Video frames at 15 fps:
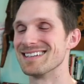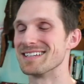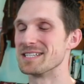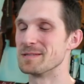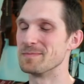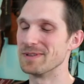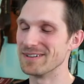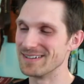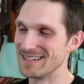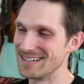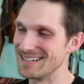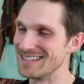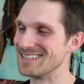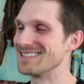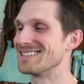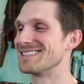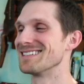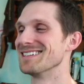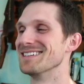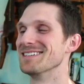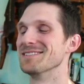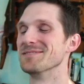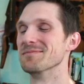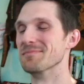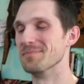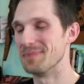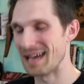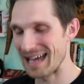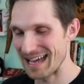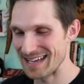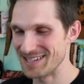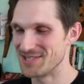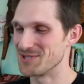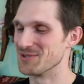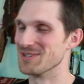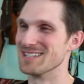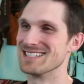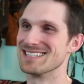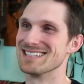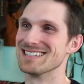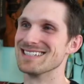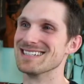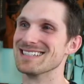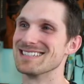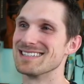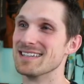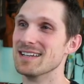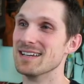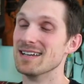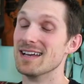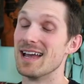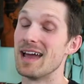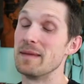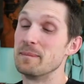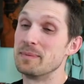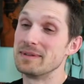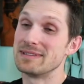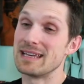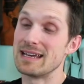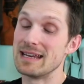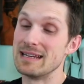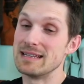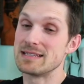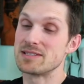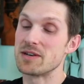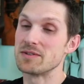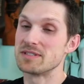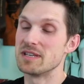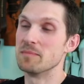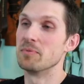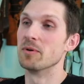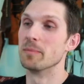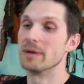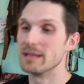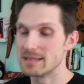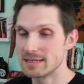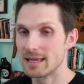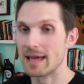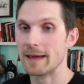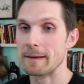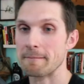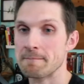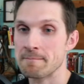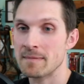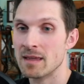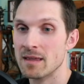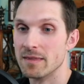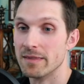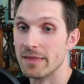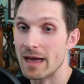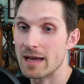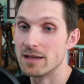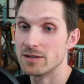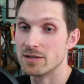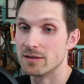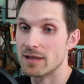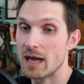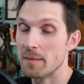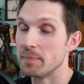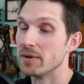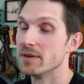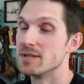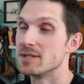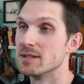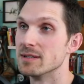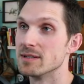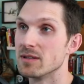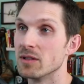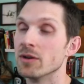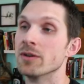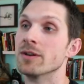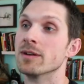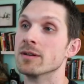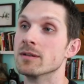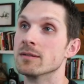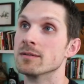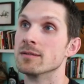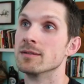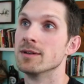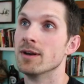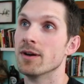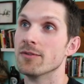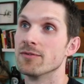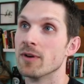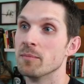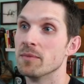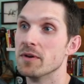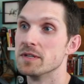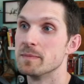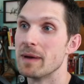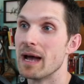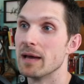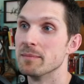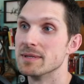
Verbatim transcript: experience, bad choices, bad choices, and but that and it's so simple, but it's like that that person is learning, you know, from those bad